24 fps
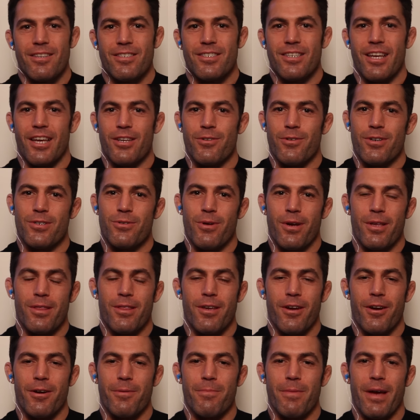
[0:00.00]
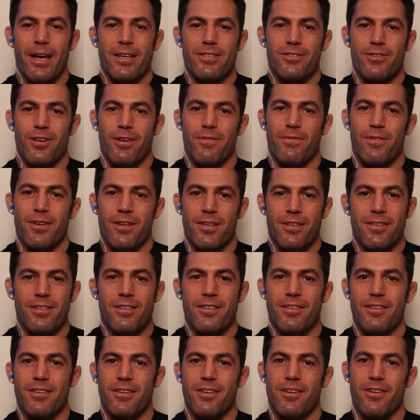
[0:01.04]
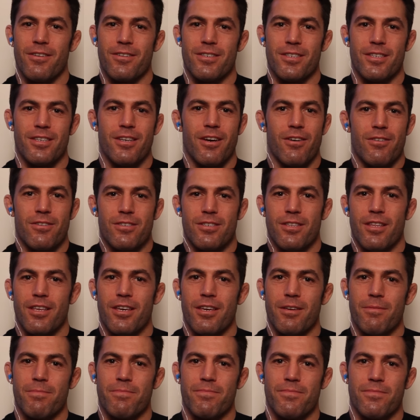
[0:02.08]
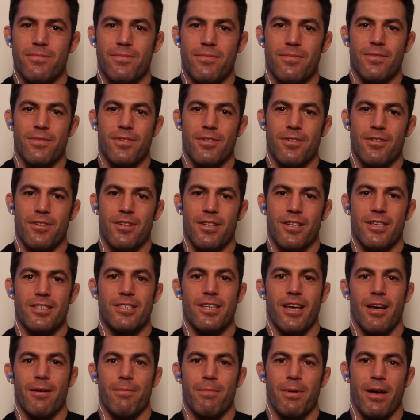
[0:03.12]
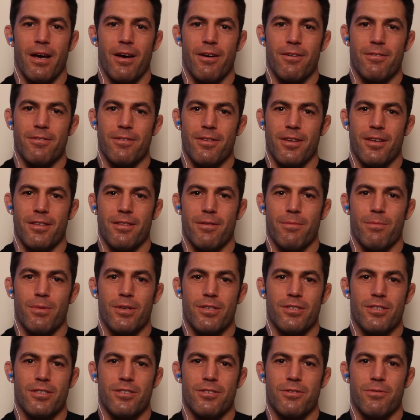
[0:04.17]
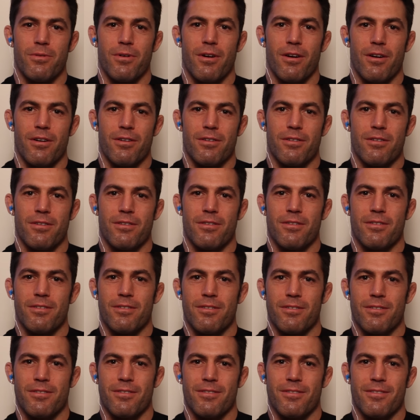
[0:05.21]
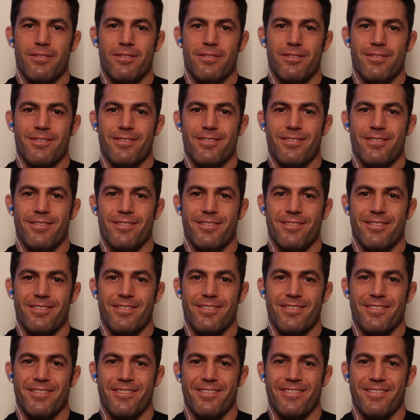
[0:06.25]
January twenty-third, Max Griffin, you're going to go to sleep. Or you're going to tap out like the bitch that you are. I'm tired of listening to this